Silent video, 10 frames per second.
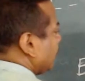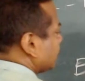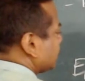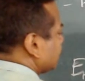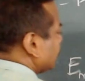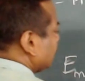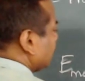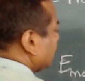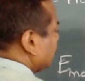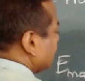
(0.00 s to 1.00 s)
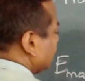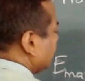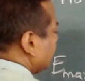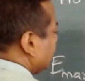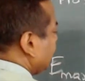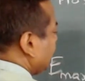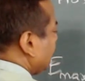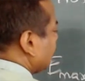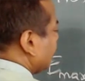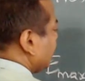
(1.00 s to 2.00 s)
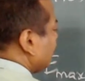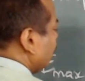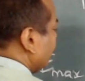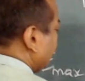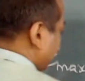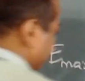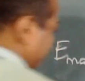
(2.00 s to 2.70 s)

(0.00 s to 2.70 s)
as E naught into n.